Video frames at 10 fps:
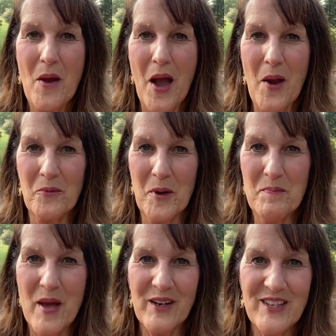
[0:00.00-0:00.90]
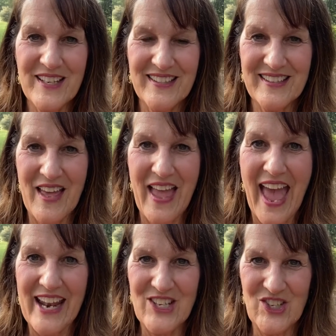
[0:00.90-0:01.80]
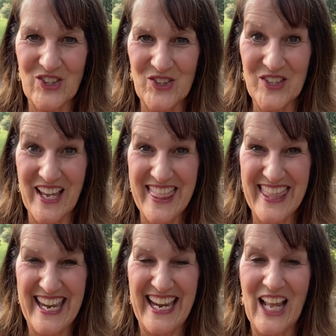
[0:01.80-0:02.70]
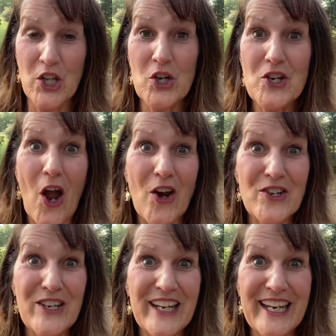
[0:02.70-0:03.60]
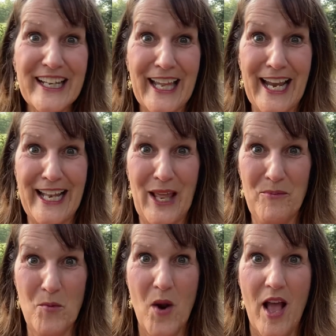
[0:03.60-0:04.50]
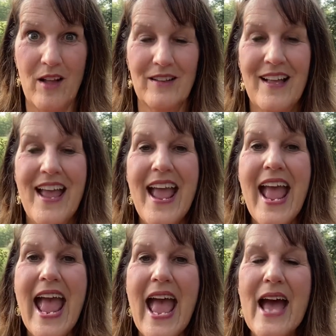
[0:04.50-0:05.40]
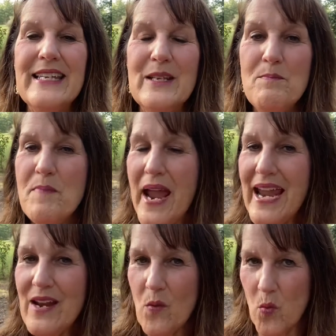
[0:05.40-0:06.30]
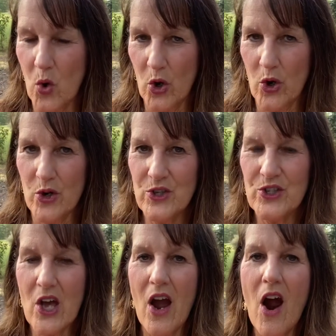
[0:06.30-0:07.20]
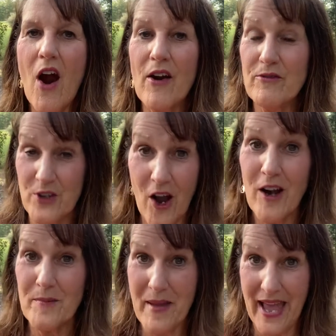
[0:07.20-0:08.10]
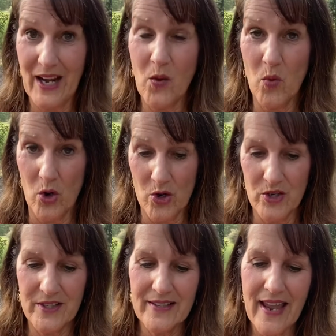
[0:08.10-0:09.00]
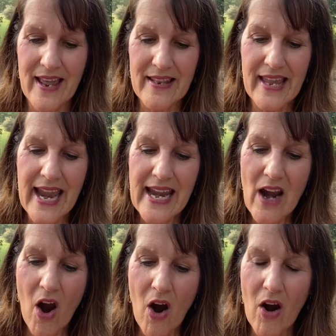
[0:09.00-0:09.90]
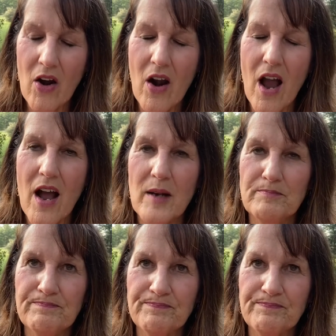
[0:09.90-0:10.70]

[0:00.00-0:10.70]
rebellious attitudes, I think. I learned to articulate them well. Debate words are dogmatic words, and they are, and